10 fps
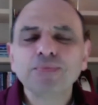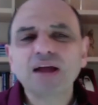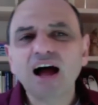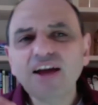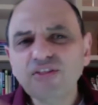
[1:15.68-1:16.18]

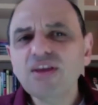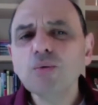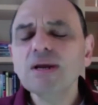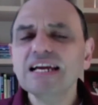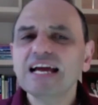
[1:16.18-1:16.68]
I think when
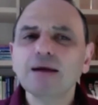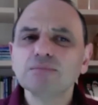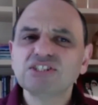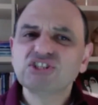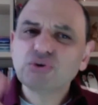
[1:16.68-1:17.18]
it comes
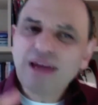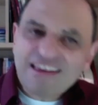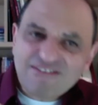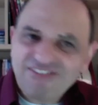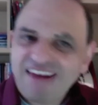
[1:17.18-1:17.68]
to
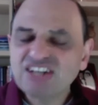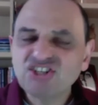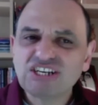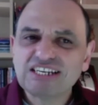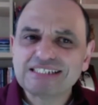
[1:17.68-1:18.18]

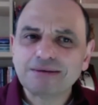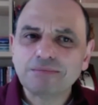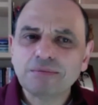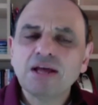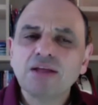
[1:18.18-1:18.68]
evangelism,
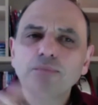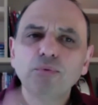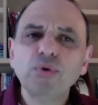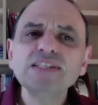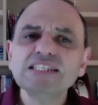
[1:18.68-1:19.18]
the
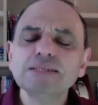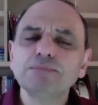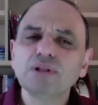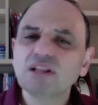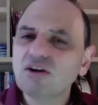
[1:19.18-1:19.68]

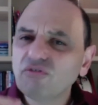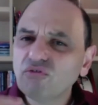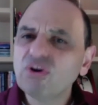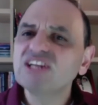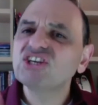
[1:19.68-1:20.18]
principle of
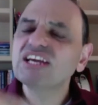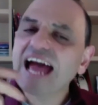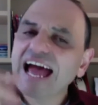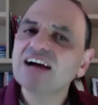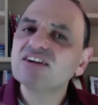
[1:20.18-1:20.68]
reaching
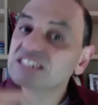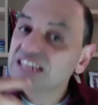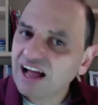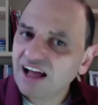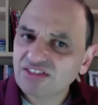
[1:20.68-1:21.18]
out to
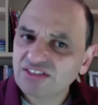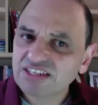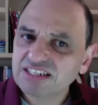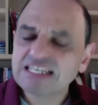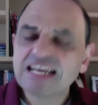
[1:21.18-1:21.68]

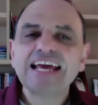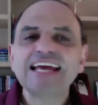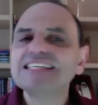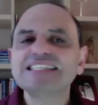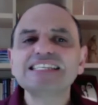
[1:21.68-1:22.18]
others
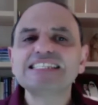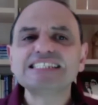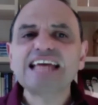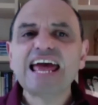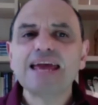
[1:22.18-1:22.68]
is the
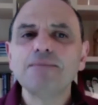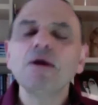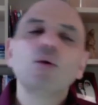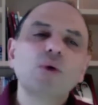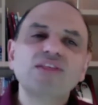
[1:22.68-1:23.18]
same,
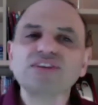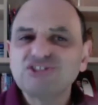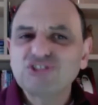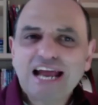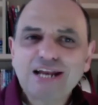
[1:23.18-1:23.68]
whether it's
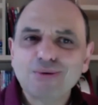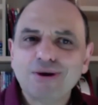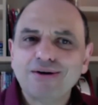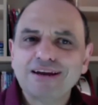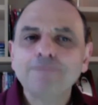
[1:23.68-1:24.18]

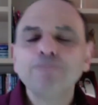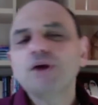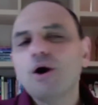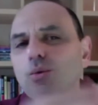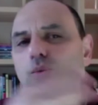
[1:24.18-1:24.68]
January
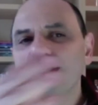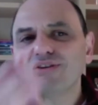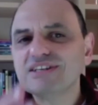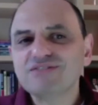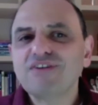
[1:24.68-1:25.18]
or whether
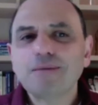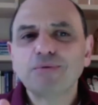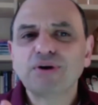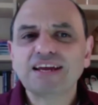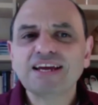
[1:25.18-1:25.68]
it's
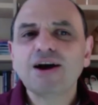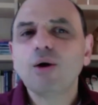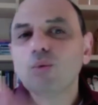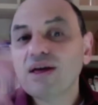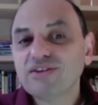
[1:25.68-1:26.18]
February or
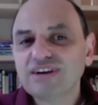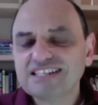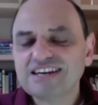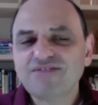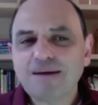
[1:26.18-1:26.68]
whether it's
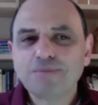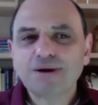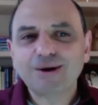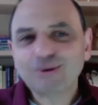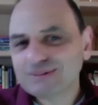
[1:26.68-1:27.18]
November
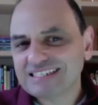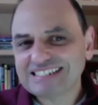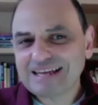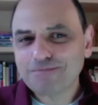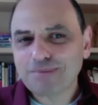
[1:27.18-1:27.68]
or
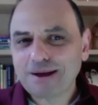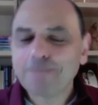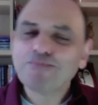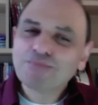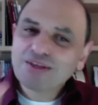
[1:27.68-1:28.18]
December.
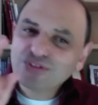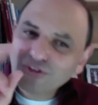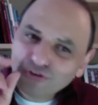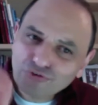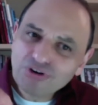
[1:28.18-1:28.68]
The
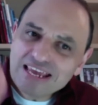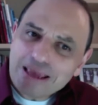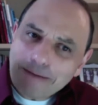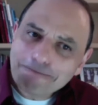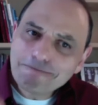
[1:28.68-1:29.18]
three
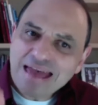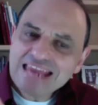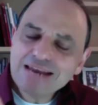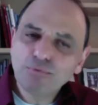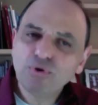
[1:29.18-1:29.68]

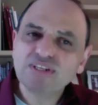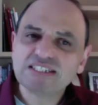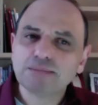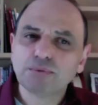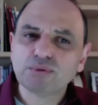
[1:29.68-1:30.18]
main
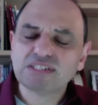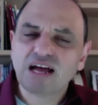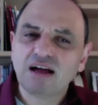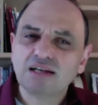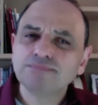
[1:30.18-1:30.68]
principles are